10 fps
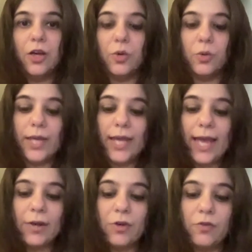Okay,
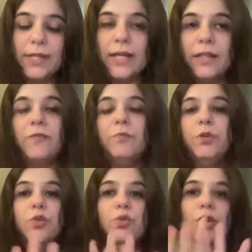and over there they
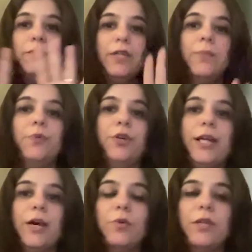beautifully put it
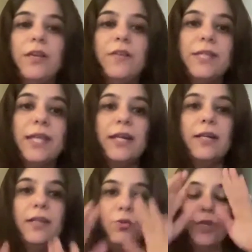out. They've said,
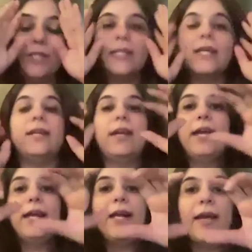it's that
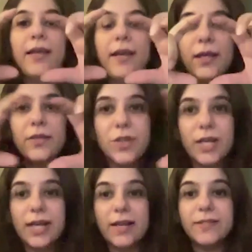entire HR
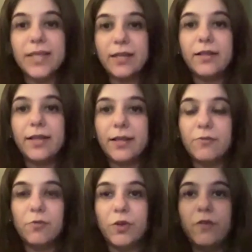life cycle that
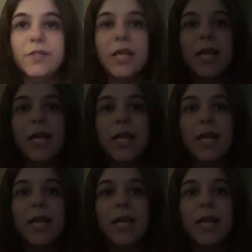involves.